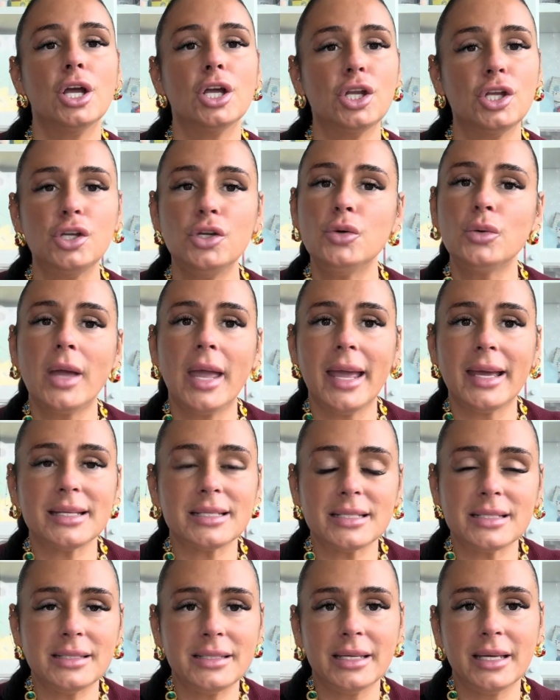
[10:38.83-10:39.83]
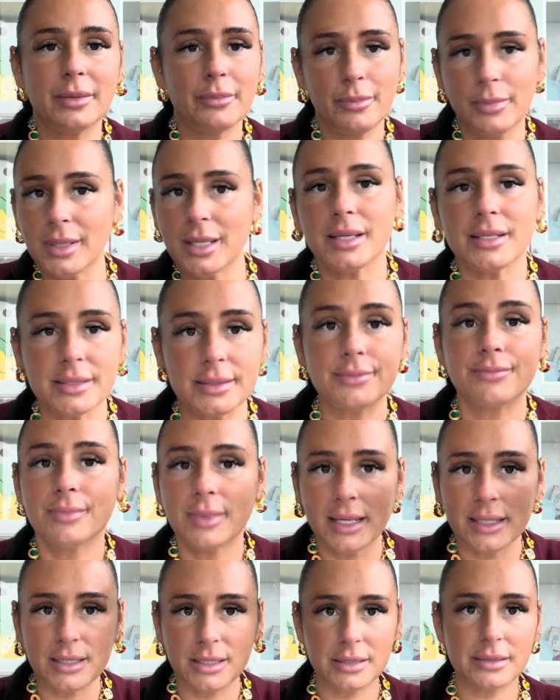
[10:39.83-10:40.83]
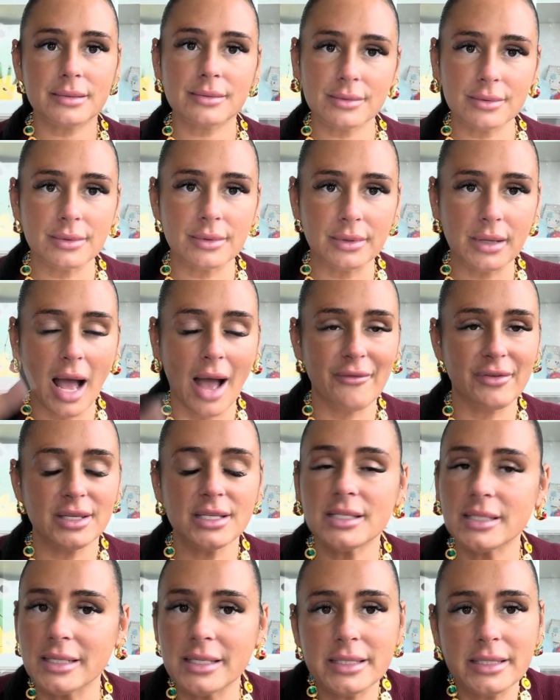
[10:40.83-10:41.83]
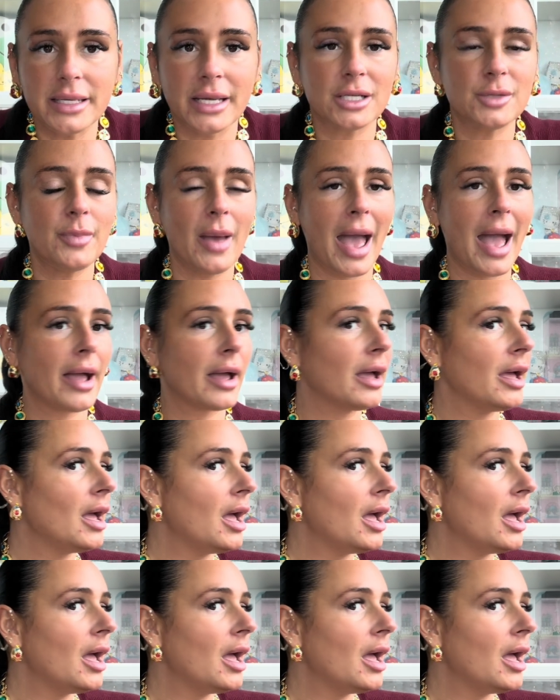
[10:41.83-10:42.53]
you can't see it because it's obviously slicked back.